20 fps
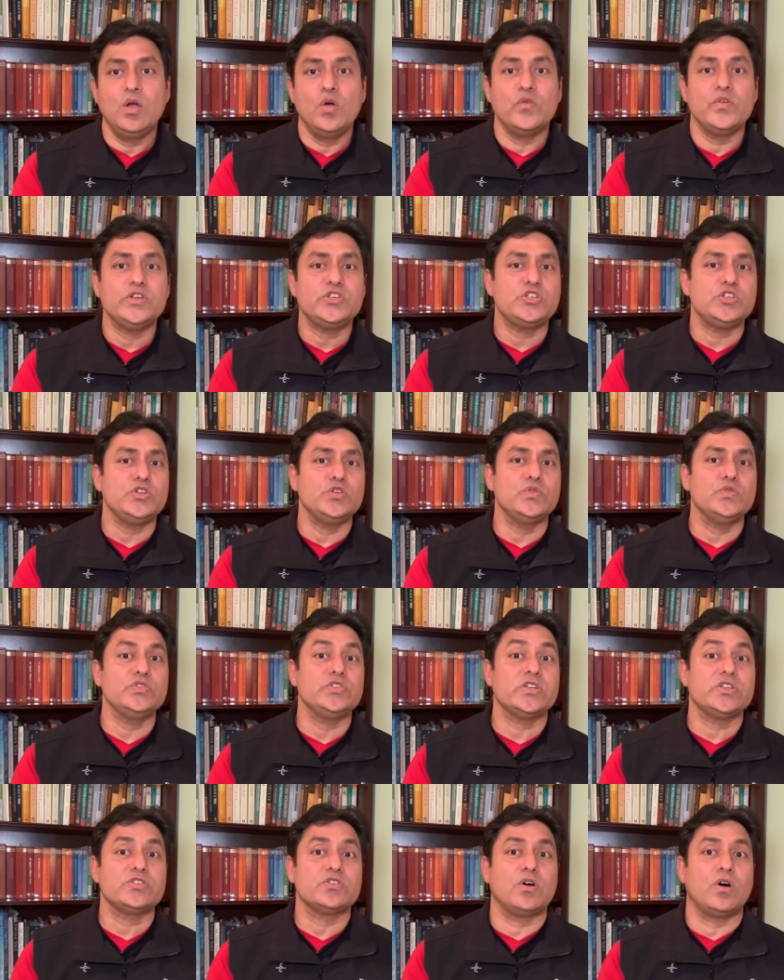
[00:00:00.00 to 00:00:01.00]
which
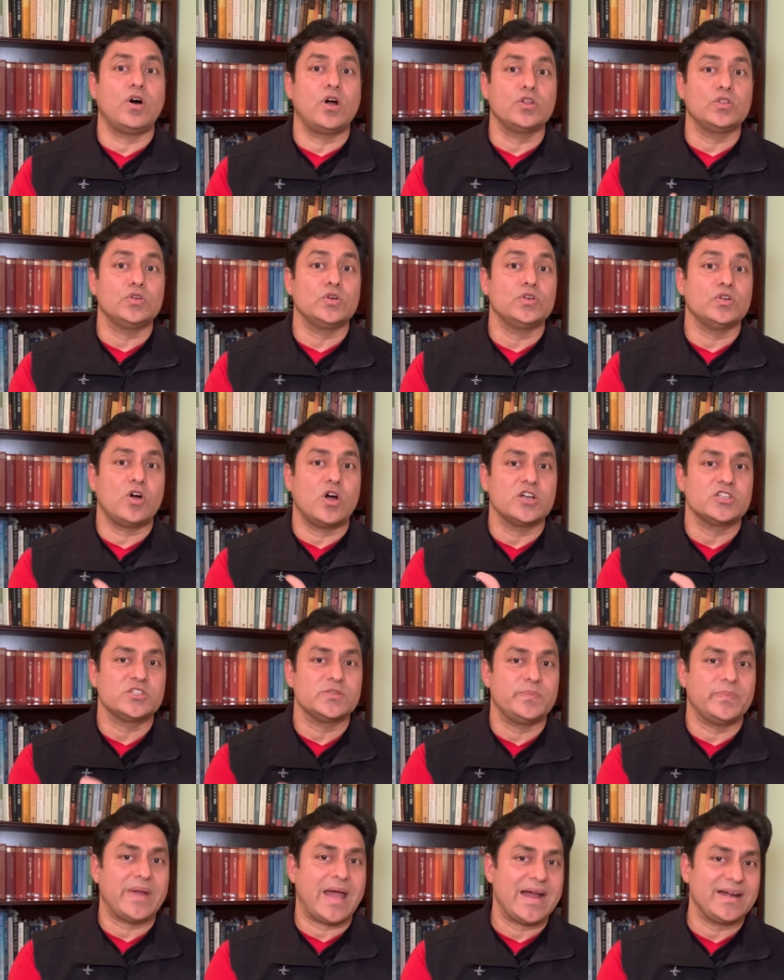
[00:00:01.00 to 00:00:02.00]
uses orthodox
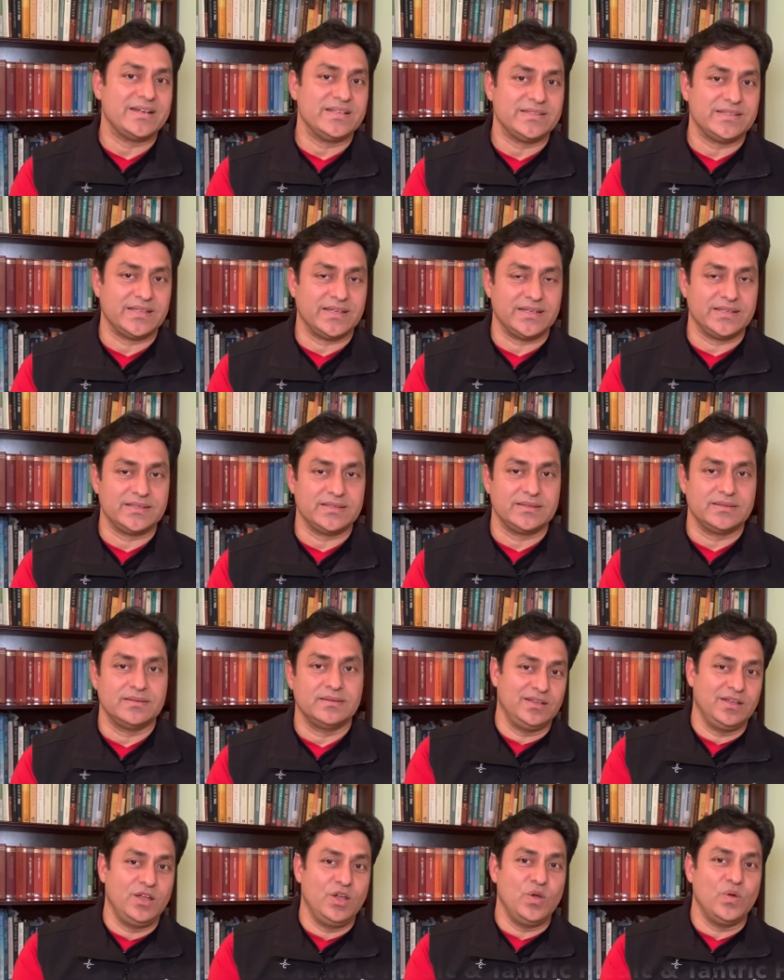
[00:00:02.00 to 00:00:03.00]
practices
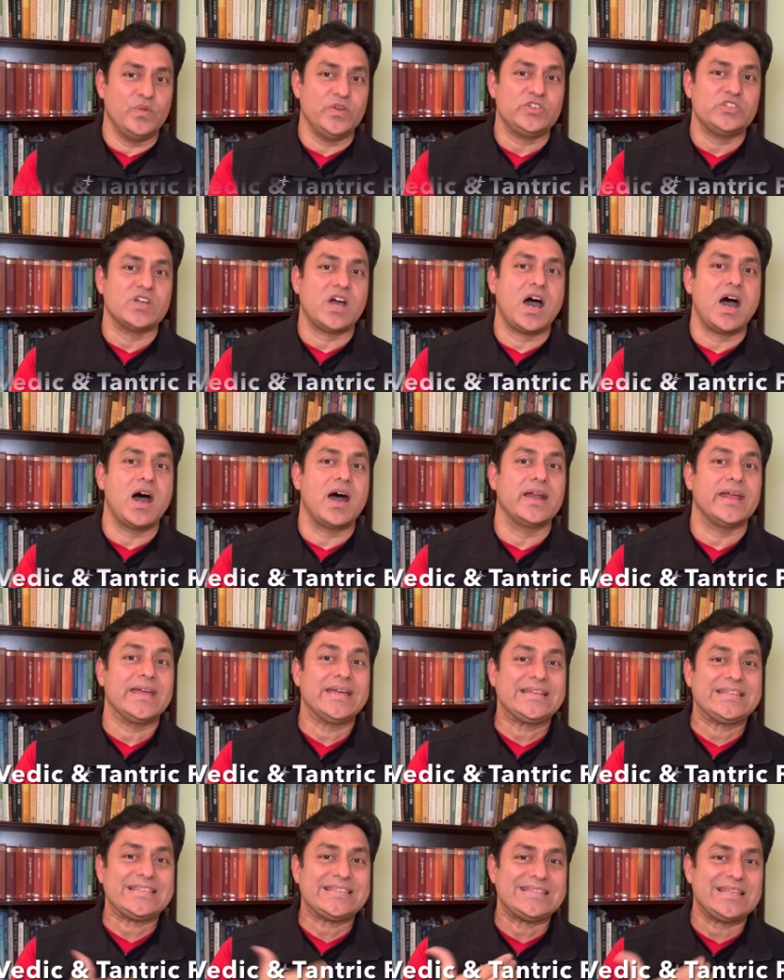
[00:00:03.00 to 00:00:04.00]
which are
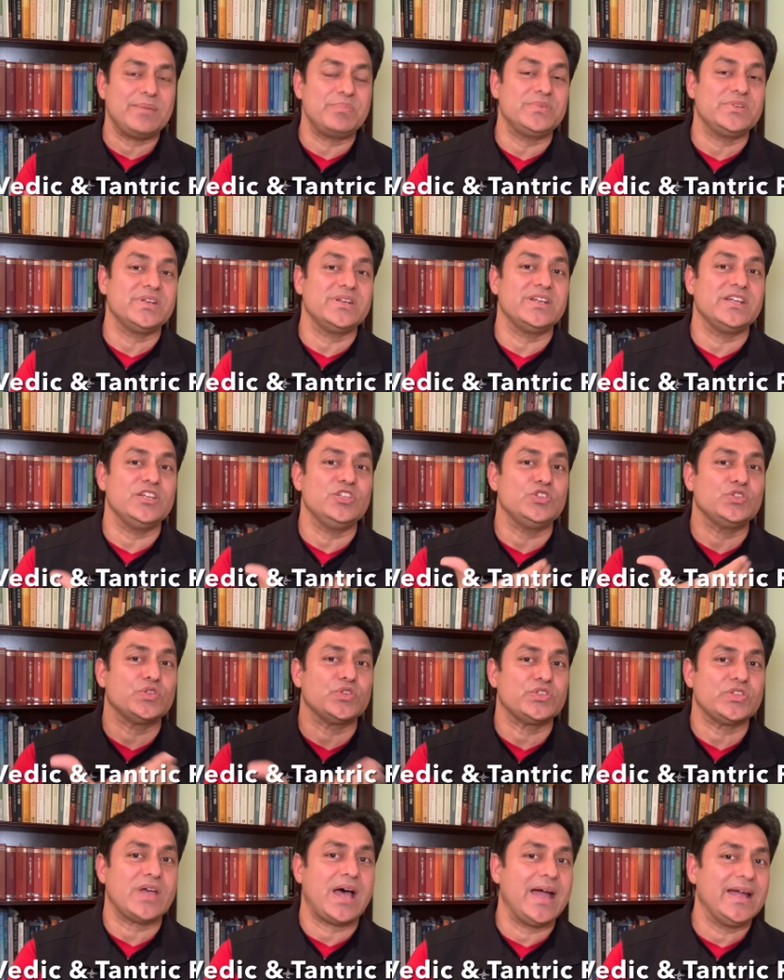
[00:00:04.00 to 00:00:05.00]
accepted in
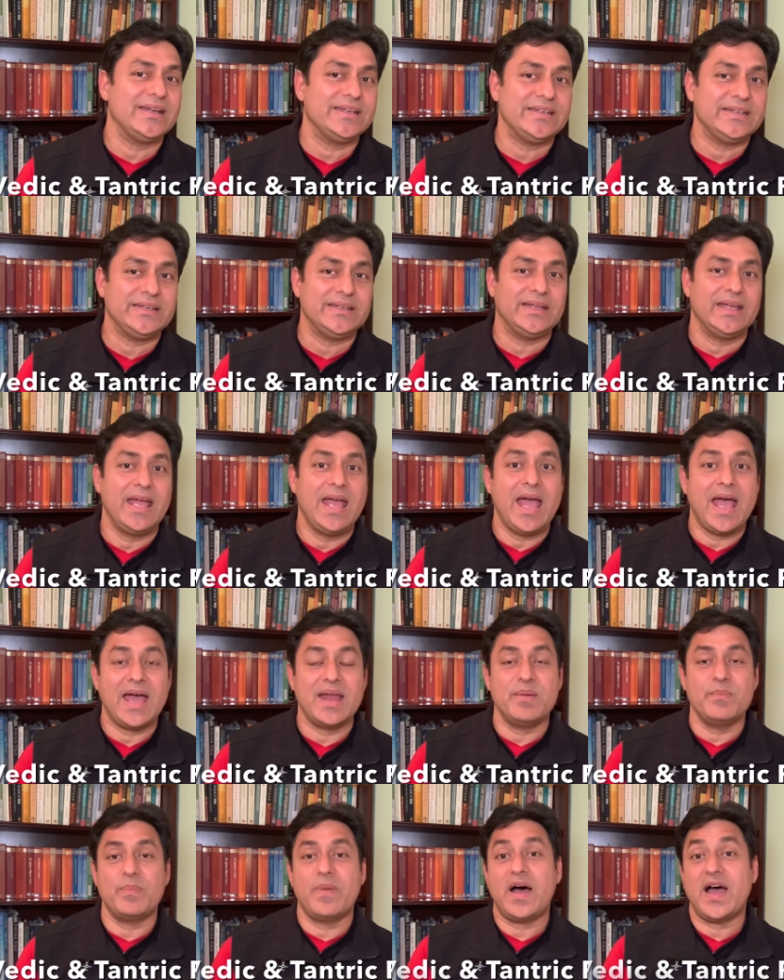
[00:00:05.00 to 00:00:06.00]
society
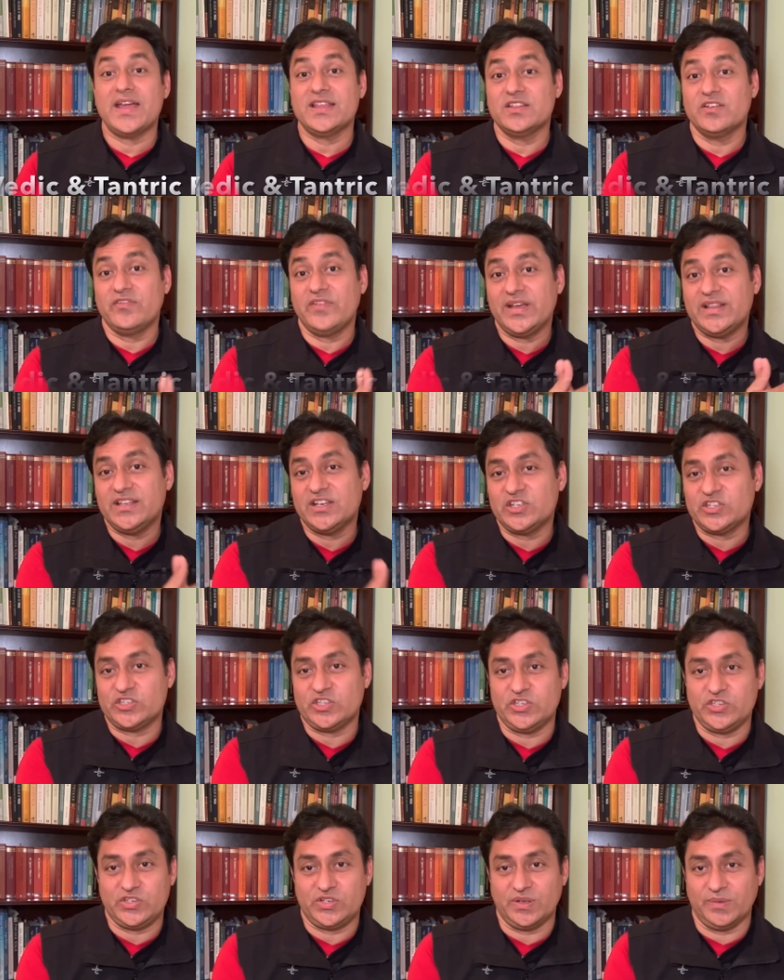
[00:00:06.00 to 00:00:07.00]
and by the Vedic
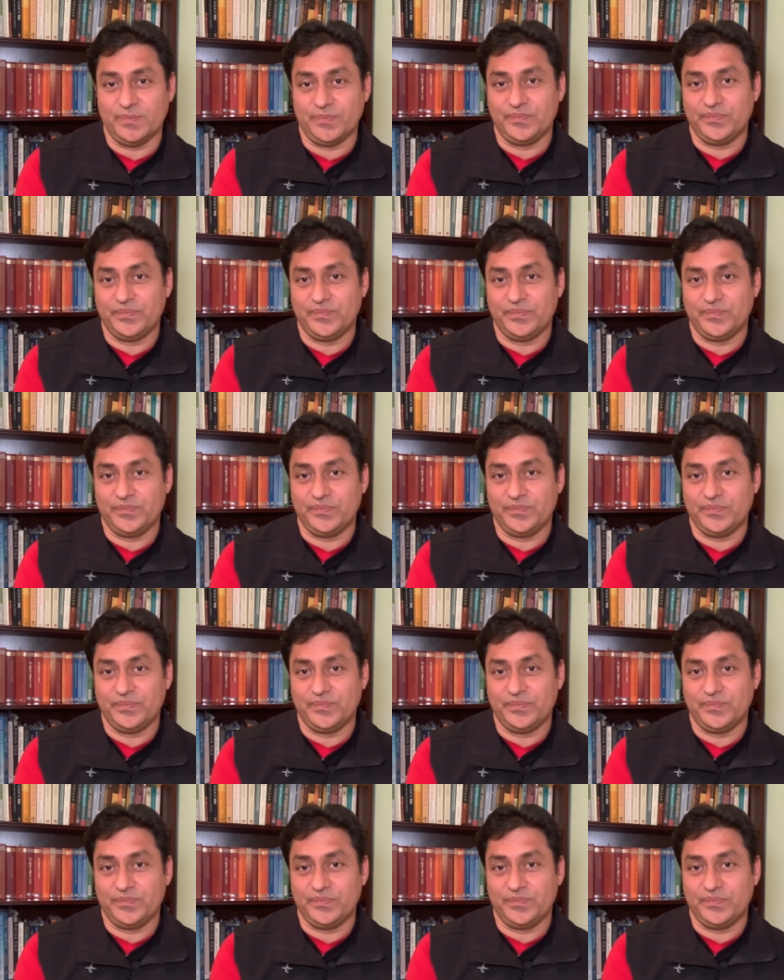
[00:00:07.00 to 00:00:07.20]
system.